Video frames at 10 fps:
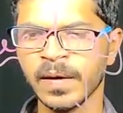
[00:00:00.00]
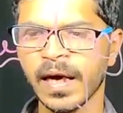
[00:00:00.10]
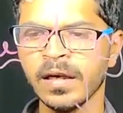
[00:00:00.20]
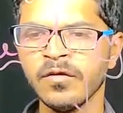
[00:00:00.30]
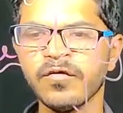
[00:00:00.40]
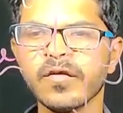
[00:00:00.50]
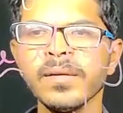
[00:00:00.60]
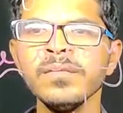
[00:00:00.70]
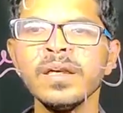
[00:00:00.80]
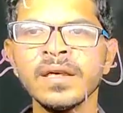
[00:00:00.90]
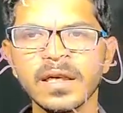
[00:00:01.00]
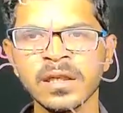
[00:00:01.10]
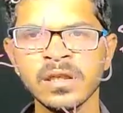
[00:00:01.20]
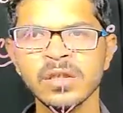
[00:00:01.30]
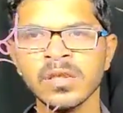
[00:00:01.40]
and from the
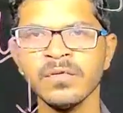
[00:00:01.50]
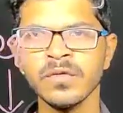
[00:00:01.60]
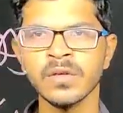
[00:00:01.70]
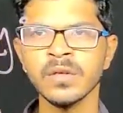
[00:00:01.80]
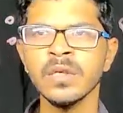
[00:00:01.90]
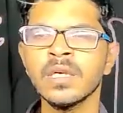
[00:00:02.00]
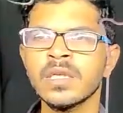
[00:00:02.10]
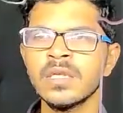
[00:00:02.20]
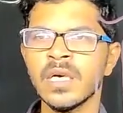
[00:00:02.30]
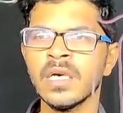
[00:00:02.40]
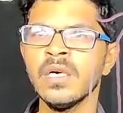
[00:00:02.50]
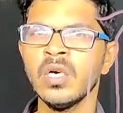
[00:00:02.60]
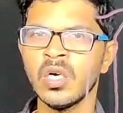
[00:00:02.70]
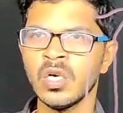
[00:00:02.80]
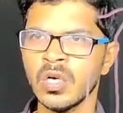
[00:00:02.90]
gynecium word, the
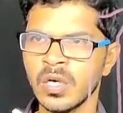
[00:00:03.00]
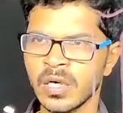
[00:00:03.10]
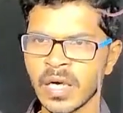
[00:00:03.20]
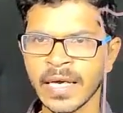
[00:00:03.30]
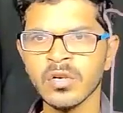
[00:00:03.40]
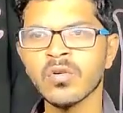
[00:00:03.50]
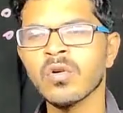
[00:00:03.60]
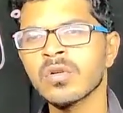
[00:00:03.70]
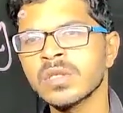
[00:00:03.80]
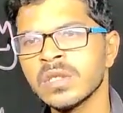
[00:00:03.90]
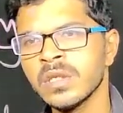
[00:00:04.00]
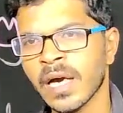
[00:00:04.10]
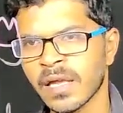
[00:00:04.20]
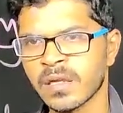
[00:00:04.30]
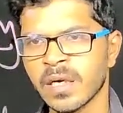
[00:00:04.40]
gynecology
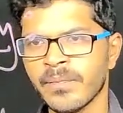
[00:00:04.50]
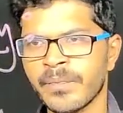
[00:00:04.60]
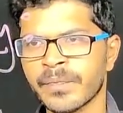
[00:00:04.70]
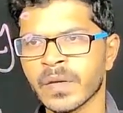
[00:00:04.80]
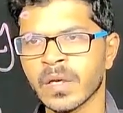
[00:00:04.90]
has come.